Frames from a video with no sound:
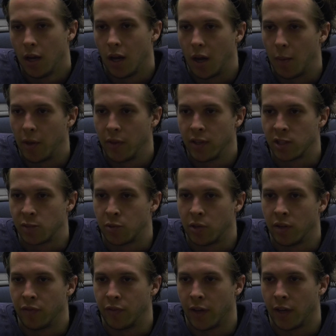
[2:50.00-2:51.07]
Um, I think it's
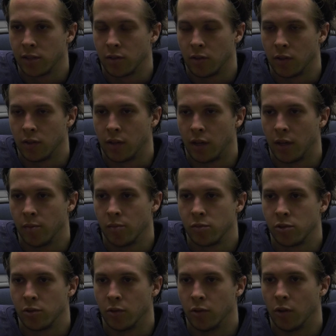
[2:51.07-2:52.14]
playing fast all the time,
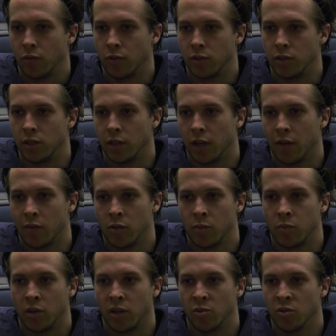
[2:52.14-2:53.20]
showing no fatigue ever,
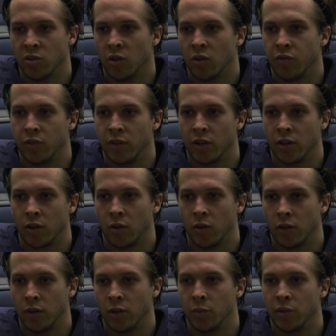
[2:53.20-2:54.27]
playing with no fear,
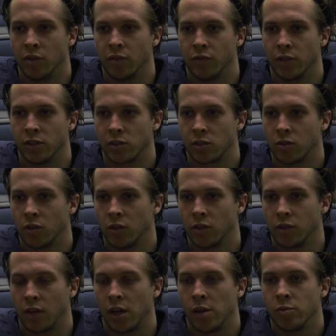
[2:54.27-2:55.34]
going in there being physical all the
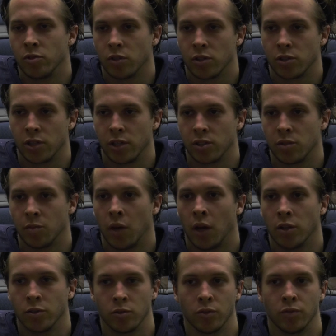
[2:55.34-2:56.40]
time. You saw and
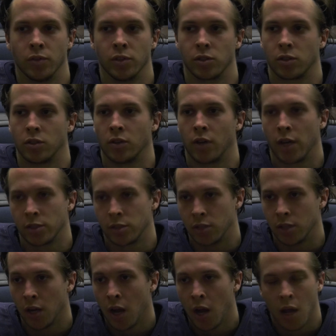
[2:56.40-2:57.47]
Miles real physical last
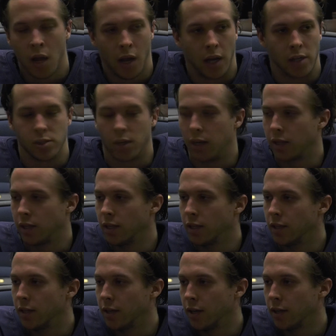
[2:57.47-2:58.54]
year. I try to get
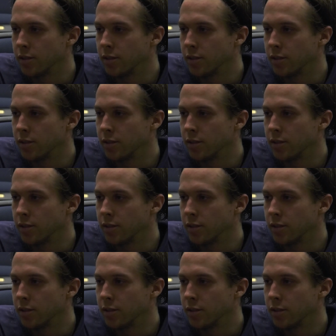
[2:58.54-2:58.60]
in there.